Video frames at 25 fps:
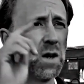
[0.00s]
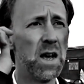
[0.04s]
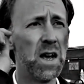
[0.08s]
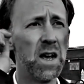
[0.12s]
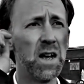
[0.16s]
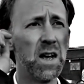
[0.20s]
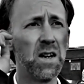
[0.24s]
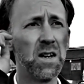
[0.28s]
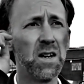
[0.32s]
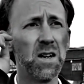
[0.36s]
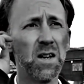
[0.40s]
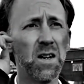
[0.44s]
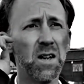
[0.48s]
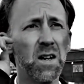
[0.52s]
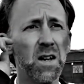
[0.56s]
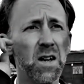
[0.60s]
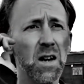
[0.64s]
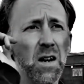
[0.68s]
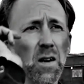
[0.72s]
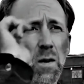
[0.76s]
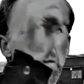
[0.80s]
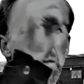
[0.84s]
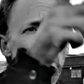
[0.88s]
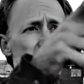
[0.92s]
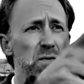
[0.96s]
in
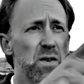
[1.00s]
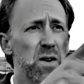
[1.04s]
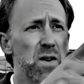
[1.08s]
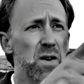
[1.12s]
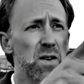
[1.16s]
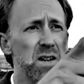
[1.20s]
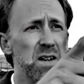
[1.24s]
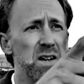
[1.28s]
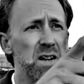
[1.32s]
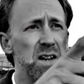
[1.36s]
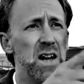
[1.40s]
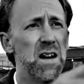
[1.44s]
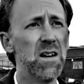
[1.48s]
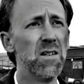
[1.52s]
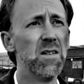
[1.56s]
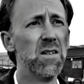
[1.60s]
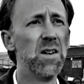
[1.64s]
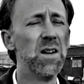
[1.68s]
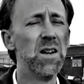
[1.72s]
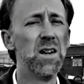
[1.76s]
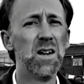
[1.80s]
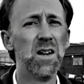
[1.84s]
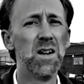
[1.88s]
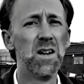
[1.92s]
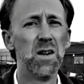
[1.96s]
numerous videos that we've
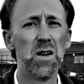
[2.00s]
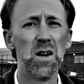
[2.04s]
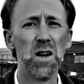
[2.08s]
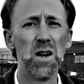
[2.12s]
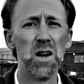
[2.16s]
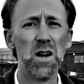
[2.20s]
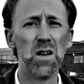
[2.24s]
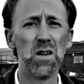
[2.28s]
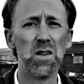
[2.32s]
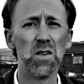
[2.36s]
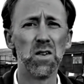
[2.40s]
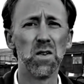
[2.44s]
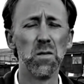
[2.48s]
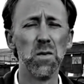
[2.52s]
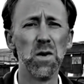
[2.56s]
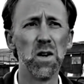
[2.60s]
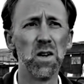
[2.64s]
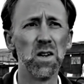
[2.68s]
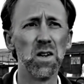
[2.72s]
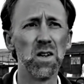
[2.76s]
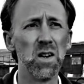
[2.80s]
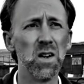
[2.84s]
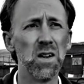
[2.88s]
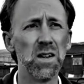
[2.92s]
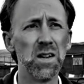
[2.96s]
done together.
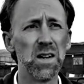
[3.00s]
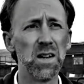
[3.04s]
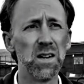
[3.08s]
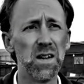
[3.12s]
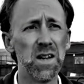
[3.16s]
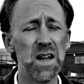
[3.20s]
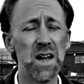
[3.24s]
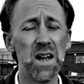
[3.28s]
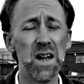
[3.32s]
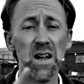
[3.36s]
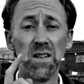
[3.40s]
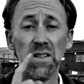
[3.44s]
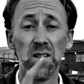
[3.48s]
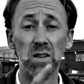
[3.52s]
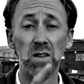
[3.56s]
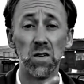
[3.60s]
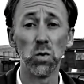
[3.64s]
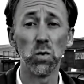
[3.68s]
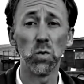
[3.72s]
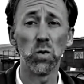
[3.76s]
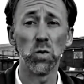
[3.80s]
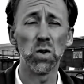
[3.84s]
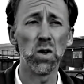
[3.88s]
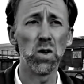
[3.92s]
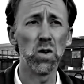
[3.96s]
And he said, I've
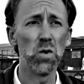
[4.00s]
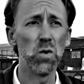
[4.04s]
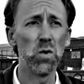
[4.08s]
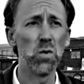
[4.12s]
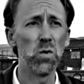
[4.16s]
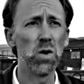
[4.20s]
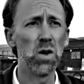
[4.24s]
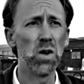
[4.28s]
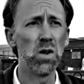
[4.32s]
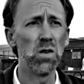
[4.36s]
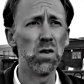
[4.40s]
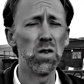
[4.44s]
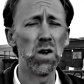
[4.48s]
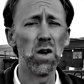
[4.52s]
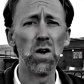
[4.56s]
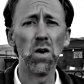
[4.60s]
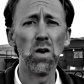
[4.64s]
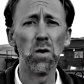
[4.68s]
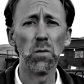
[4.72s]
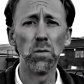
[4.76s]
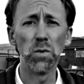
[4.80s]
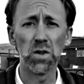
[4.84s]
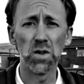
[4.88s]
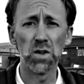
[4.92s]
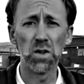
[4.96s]
got a subject
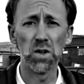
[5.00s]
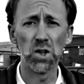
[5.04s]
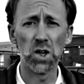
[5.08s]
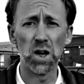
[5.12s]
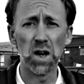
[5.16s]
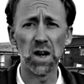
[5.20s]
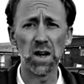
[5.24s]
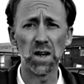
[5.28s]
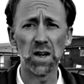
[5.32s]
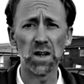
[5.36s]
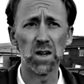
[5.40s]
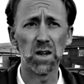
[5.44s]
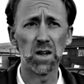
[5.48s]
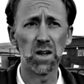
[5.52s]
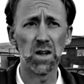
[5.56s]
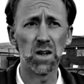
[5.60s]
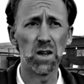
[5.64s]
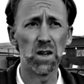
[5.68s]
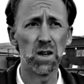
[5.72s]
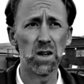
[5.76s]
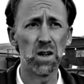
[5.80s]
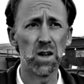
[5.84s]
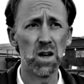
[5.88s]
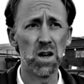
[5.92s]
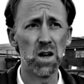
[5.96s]
for you, or
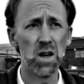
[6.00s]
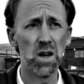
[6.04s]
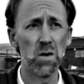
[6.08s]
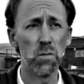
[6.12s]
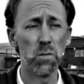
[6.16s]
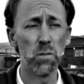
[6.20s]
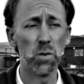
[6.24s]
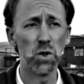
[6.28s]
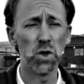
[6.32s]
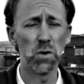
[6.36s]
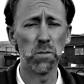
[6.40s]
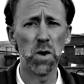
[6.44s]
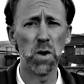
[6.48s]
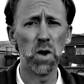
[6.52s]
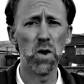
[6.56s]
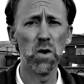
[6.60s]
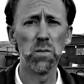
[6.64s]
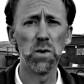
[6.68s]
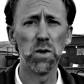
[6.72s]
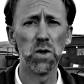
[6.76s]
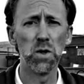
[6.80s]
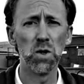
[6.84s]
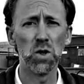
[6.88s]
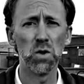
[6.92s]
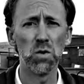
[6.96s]
rather a topic.
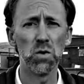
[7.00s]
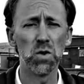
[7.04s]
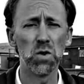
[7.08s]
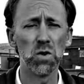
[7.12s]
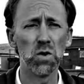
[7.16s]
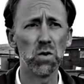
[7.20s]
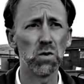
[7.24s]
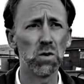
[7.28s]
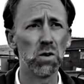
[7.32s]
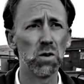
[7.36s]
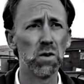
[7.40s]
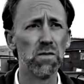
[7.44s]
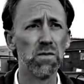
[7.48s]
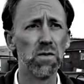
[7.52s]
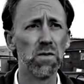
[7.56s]
He said, we